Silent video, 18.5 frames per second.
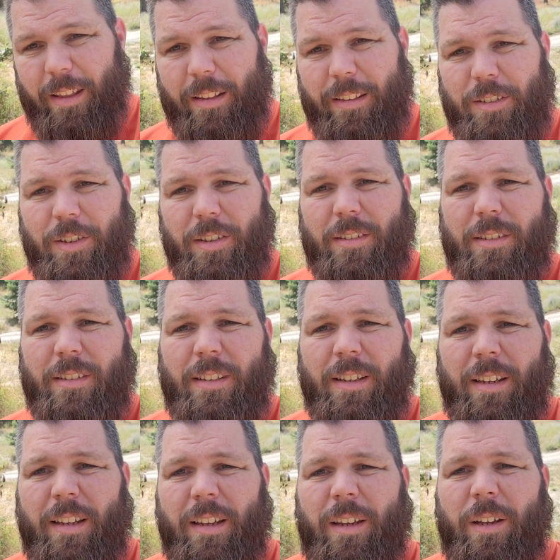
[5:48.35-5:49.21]
just
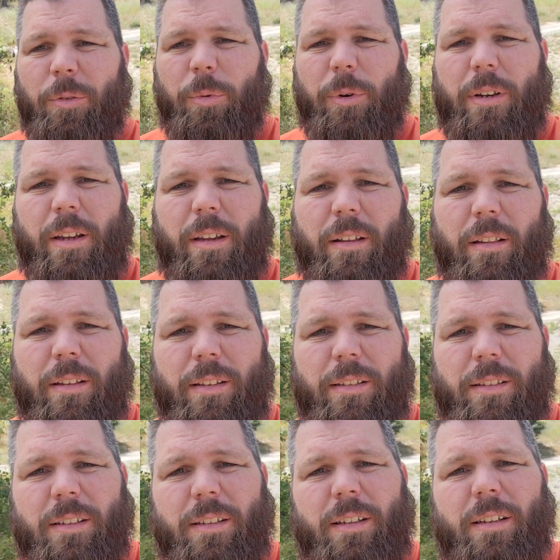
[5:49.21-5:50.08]

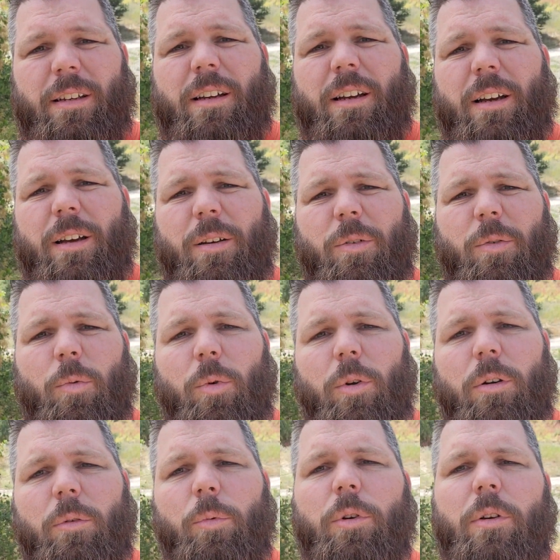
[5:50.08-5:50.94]
ridiculous.
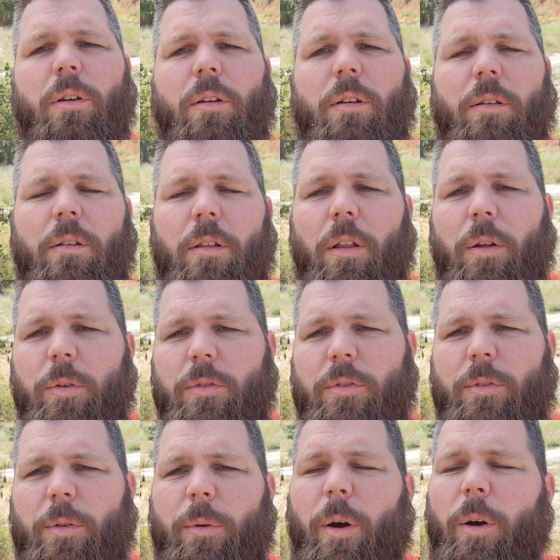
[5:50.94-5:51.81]
We're close to